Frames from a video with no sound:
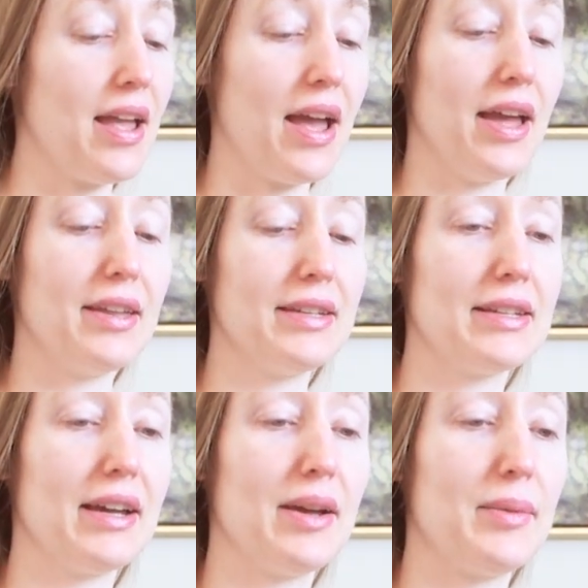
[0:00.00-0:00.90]
and
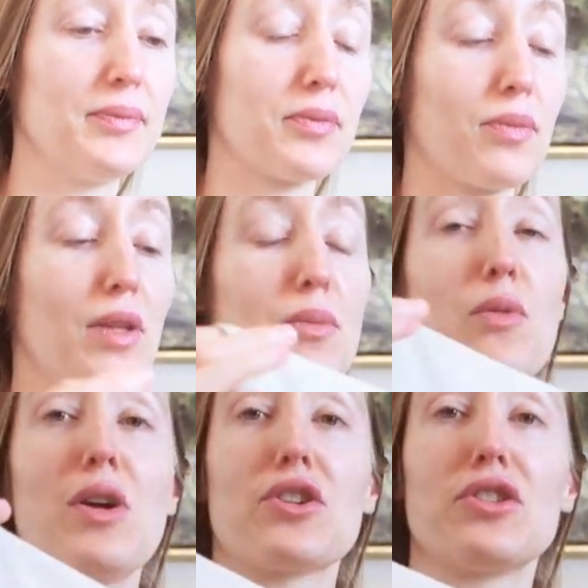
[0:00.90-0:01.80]

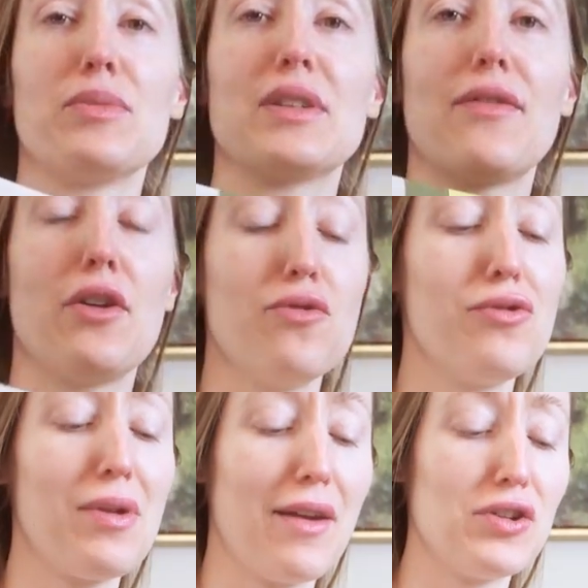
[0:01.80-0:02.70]
been watching some stuff on
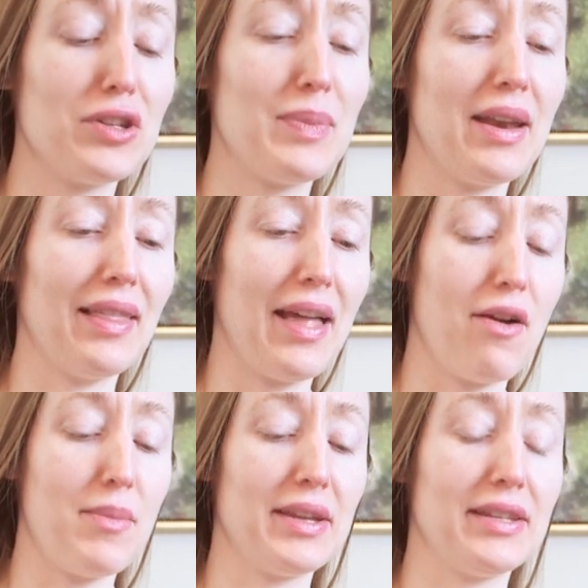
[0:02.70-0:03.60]
Hulu, and I've just been
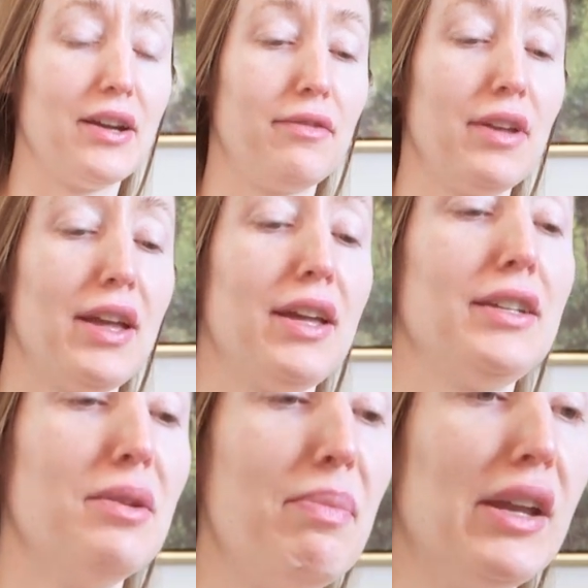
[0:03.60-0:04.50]
allowing myself
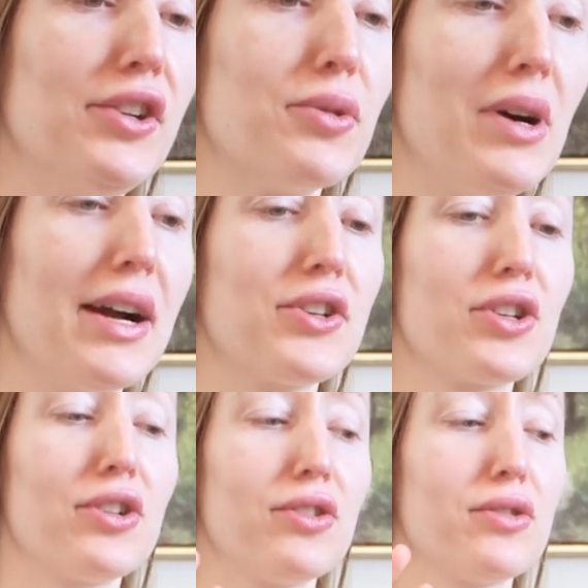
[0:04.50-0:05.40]
to binge
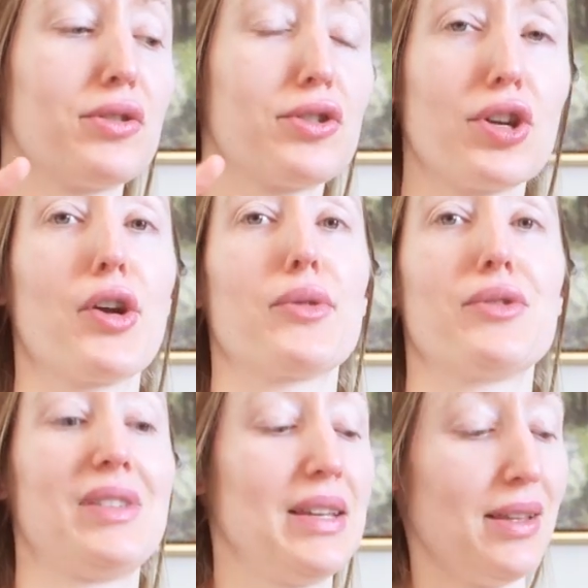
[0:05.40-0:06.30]
watch
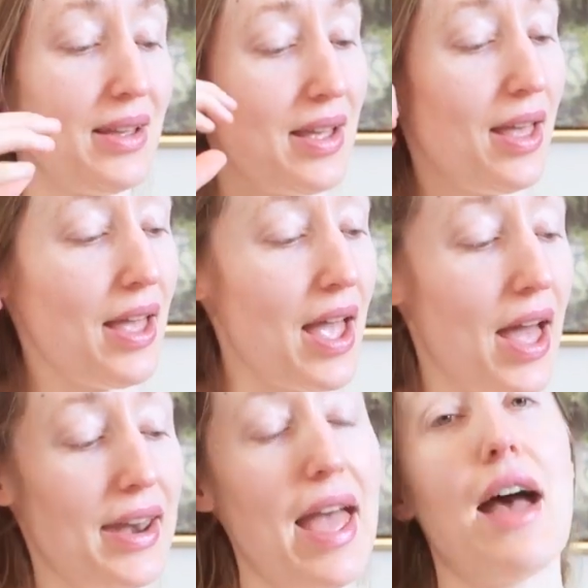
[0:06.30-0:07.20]
shows
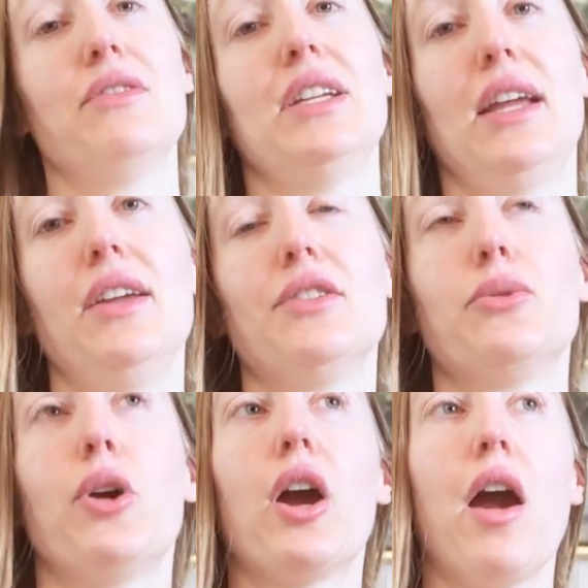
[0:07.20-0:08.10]
and have days
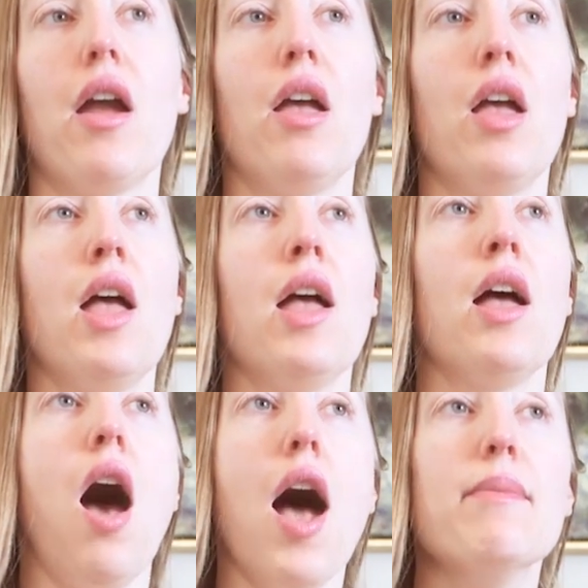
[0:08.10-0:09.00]
where
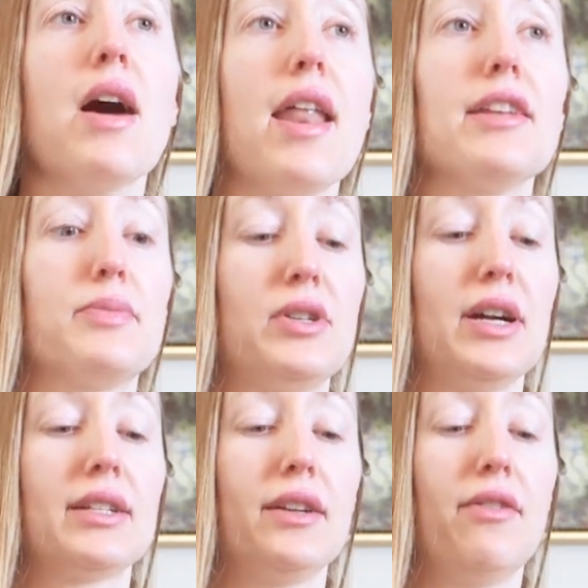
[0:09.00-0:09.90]
I'm not as
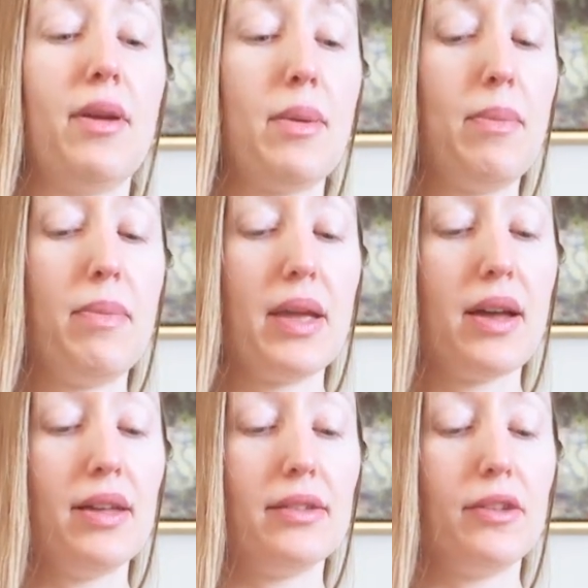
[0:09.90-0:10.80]
productive
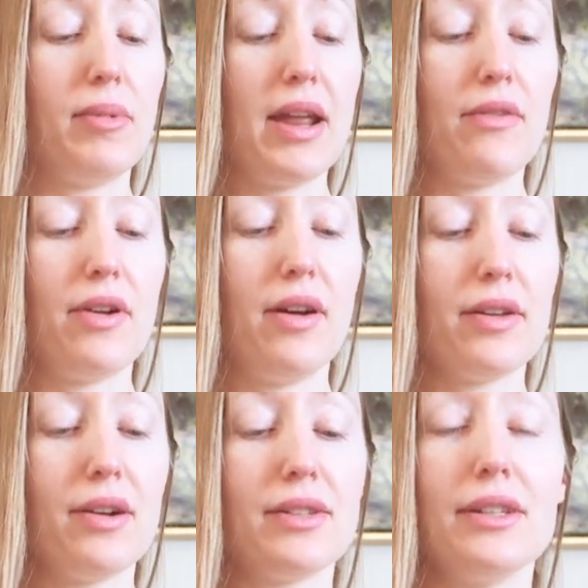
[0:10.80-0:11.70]
because the weight of it all,
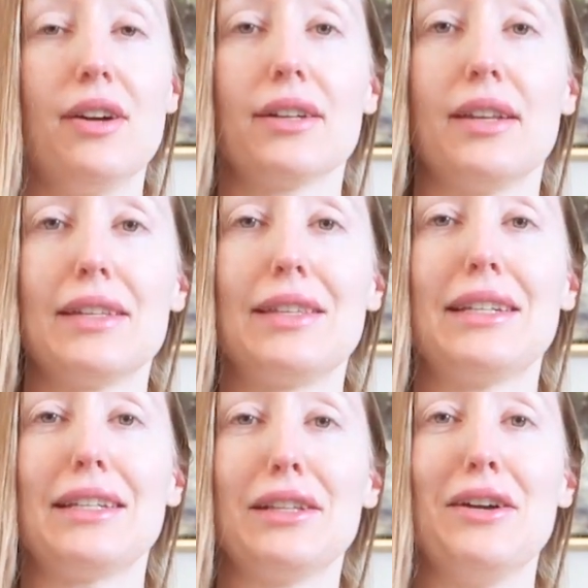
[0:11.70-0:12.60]

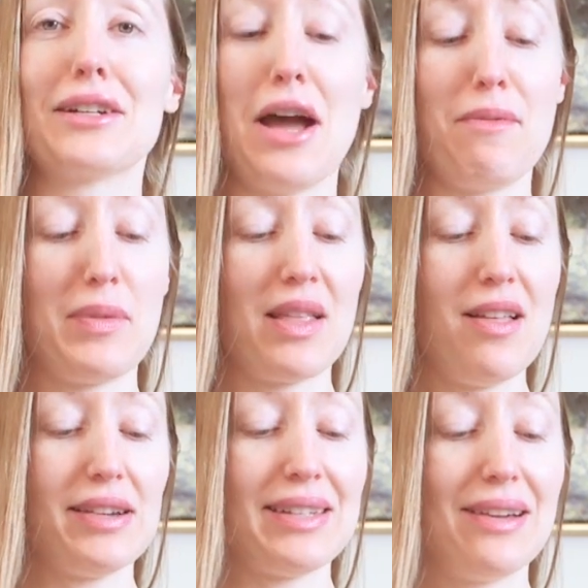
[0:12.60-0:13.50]
this is a long time to be in
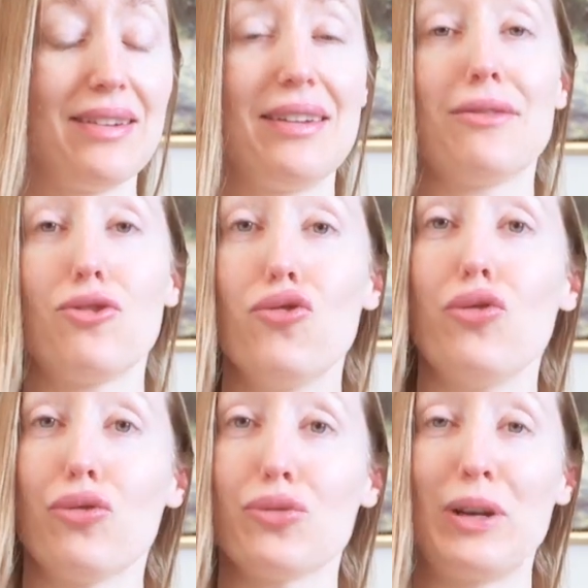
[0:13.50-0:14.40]
lockdown, and who
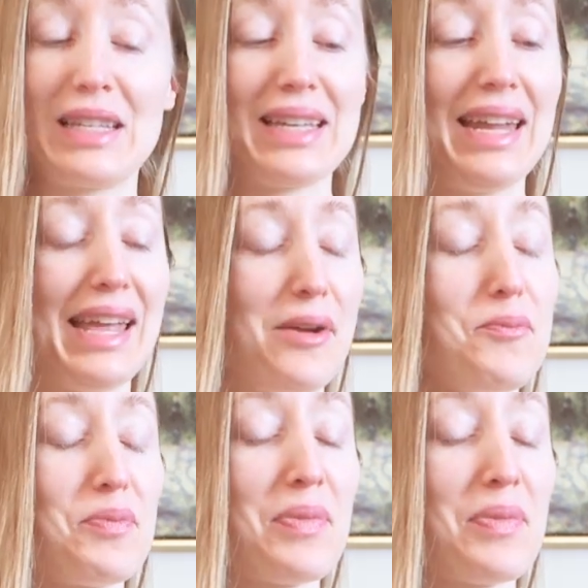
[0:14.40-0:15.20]
knows when it's going to end.